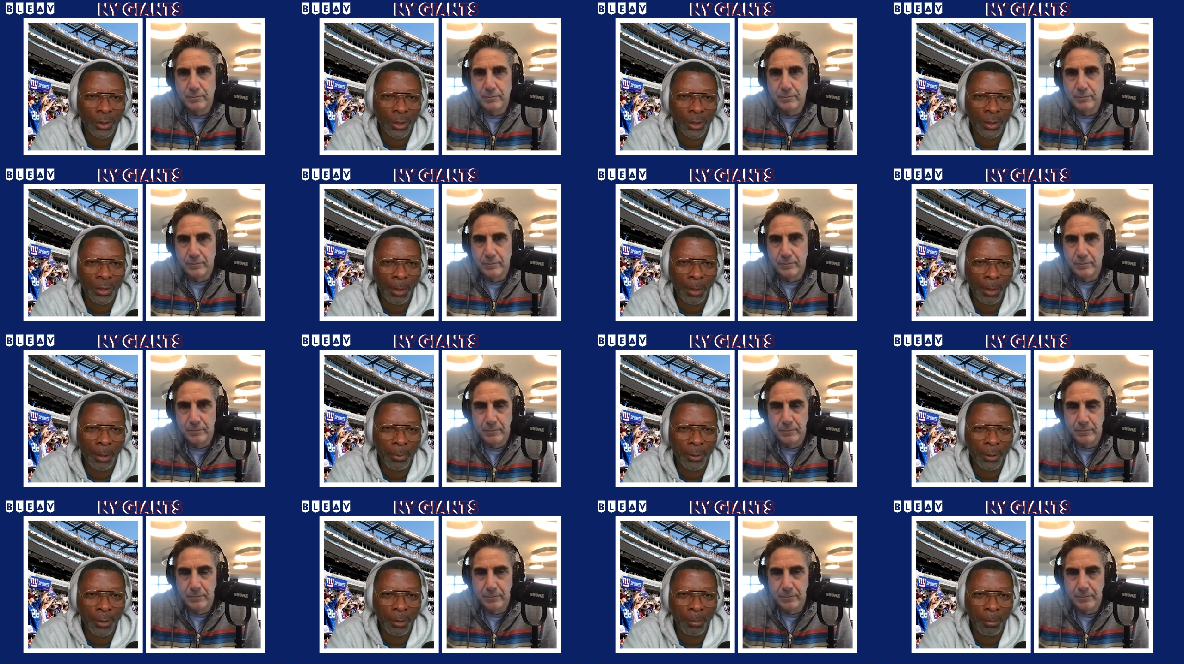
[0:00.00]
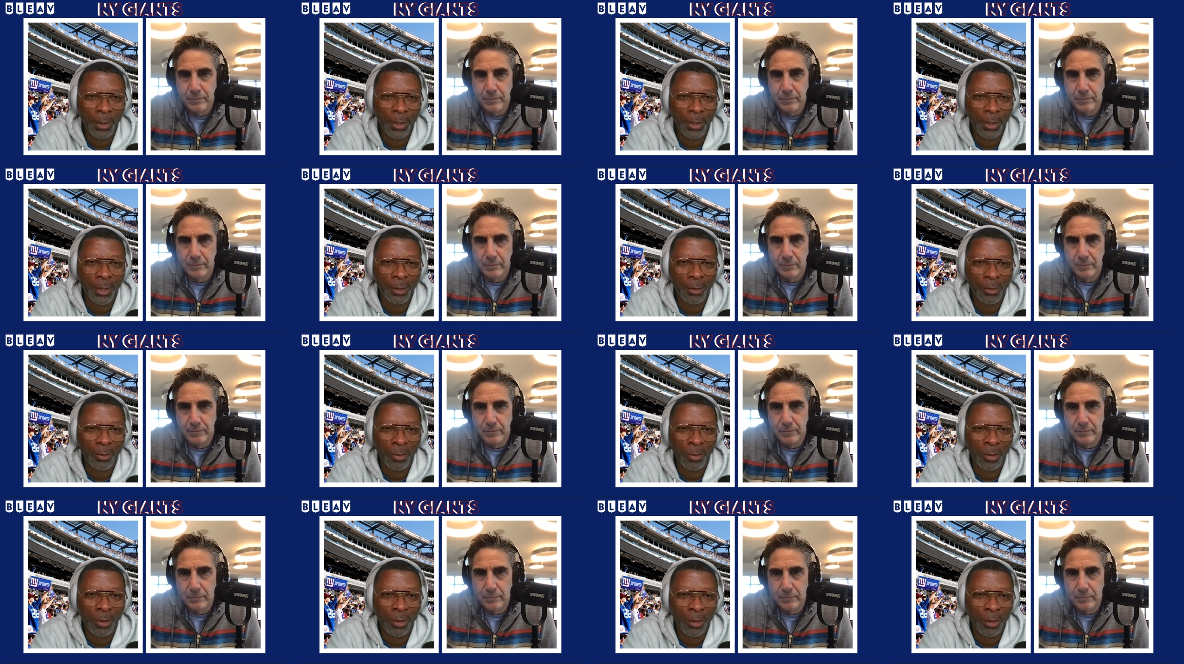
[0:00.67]
Speaker 1: that they put him in,
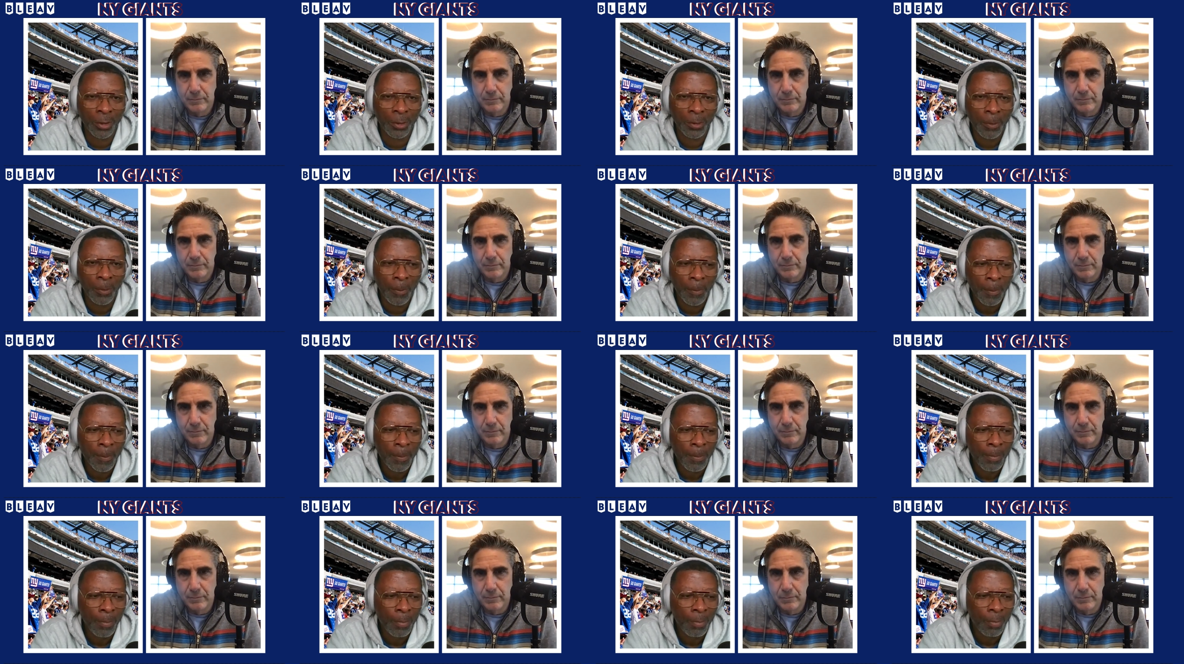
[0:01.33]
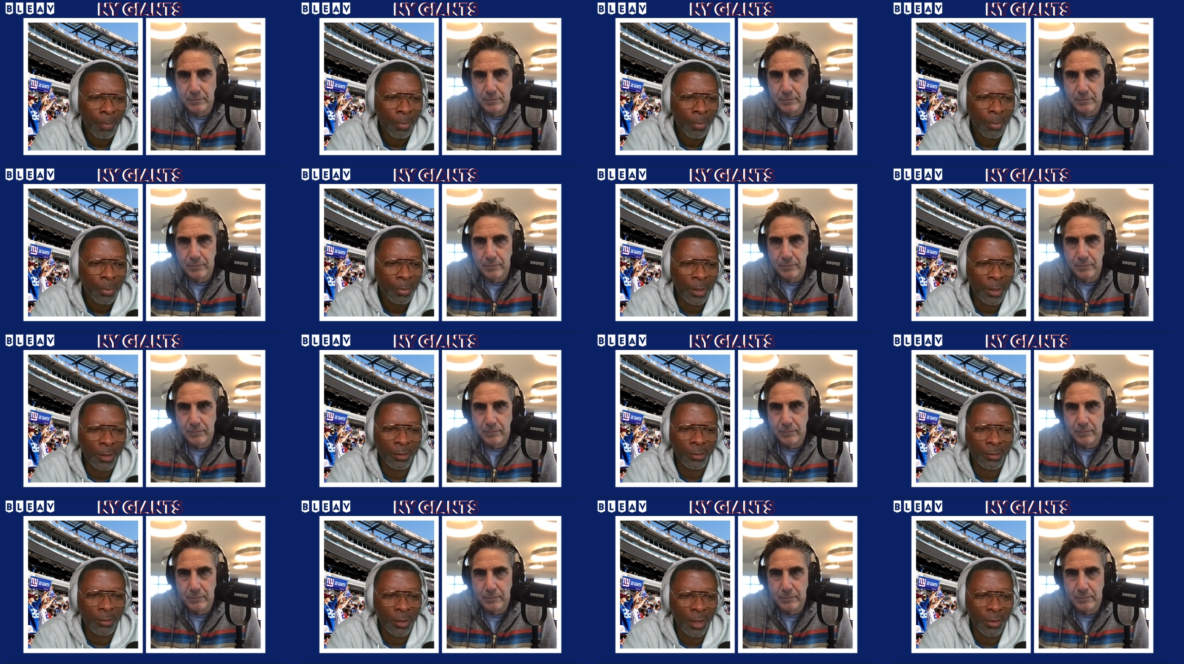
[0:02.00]
or
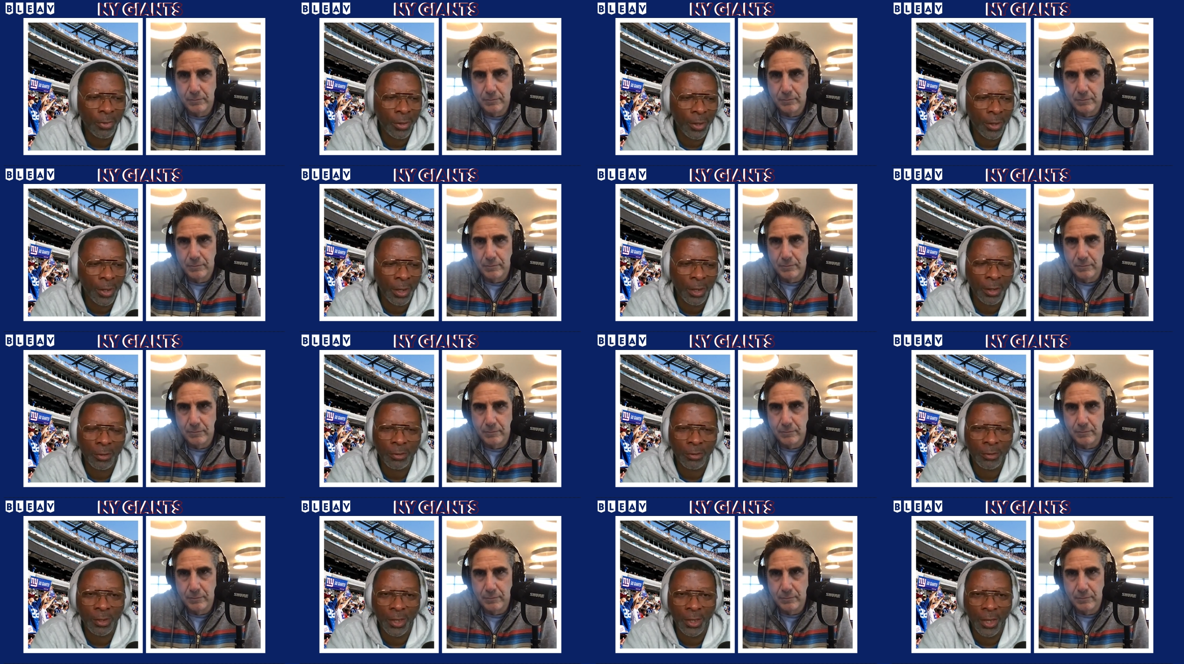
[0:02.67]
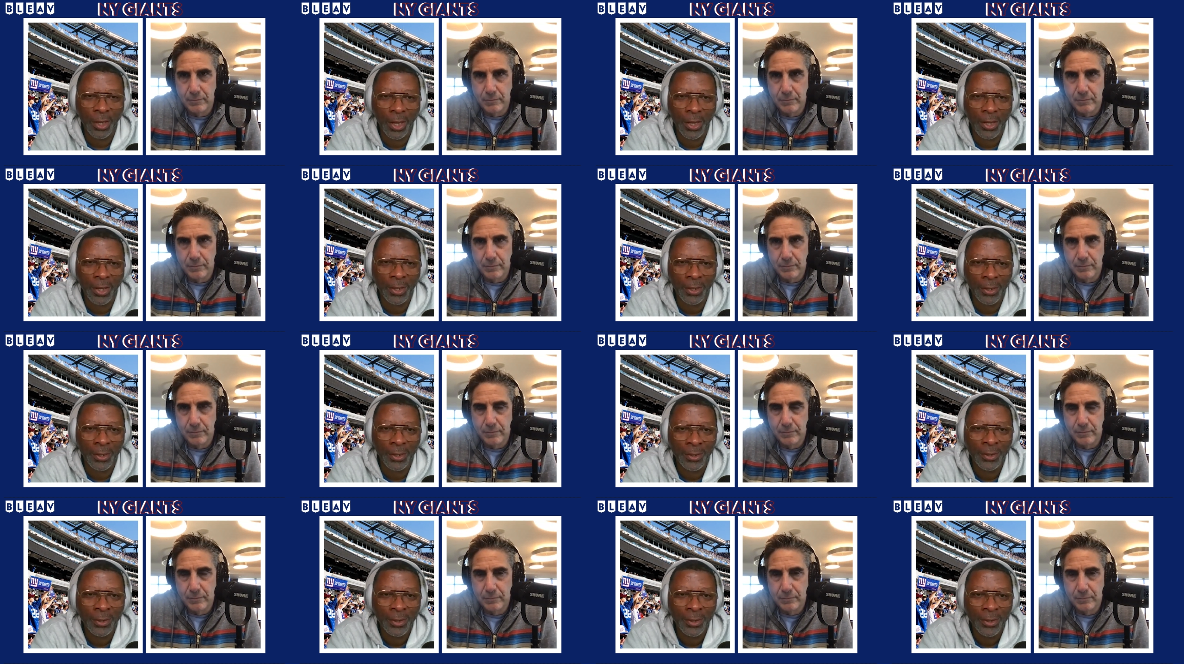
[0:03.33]
there's nothing else to gain